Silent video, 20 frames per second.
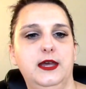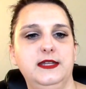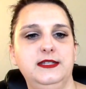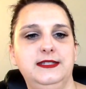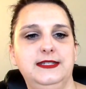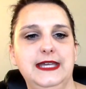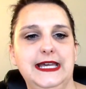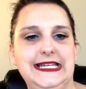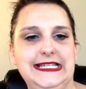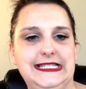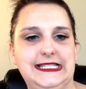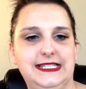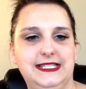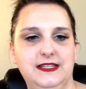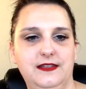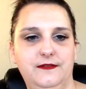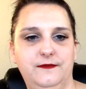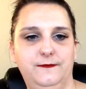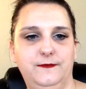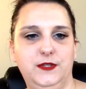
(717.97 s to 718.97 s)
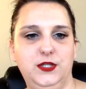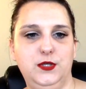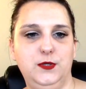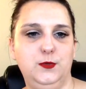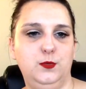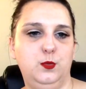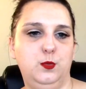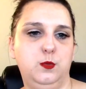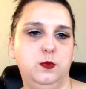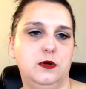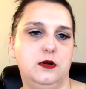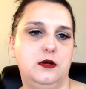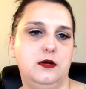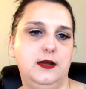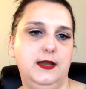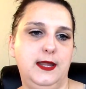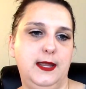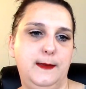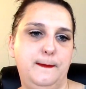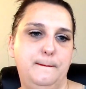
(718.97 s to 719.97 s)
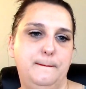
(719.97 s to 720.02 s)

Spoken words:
guess if you were a